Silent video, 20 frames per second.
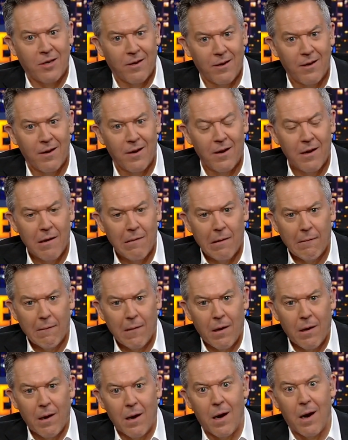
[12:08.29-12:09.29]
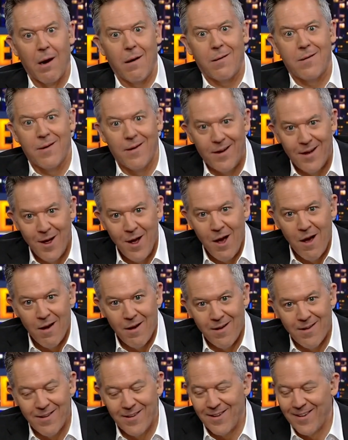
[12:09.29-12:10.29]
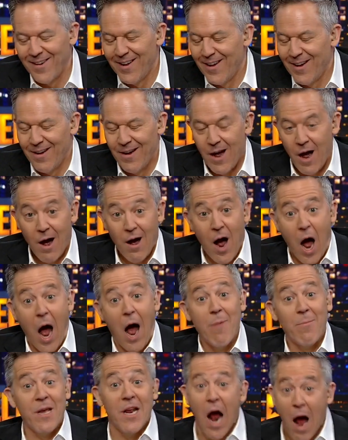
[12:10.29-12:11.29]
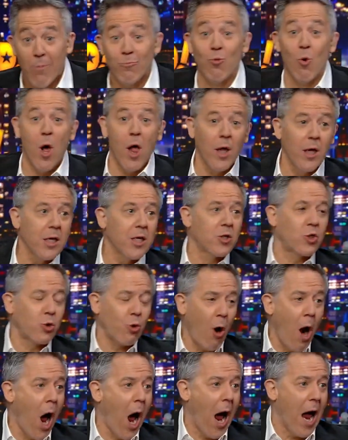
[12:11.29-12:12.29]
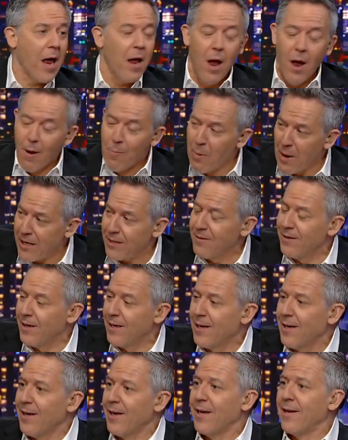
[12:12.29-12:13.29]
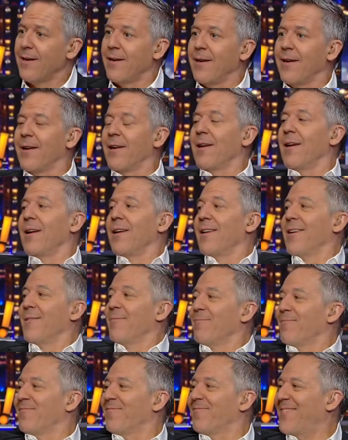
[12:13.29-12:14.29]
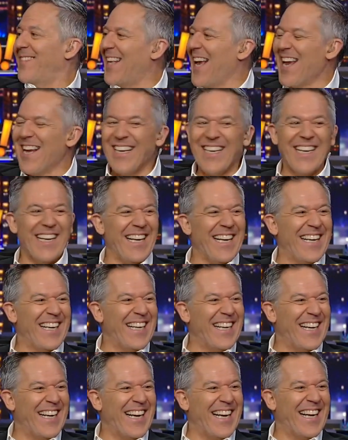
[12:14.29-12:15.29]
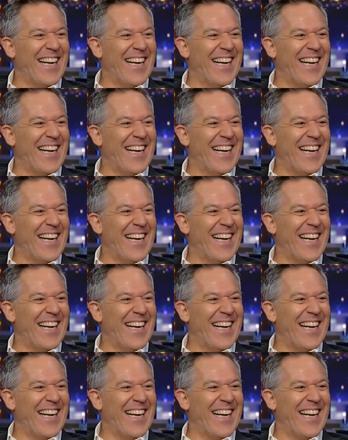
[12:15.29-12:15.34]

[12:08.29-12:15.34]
I mean, I'm willing to try, but Oh, like, you, like you haven't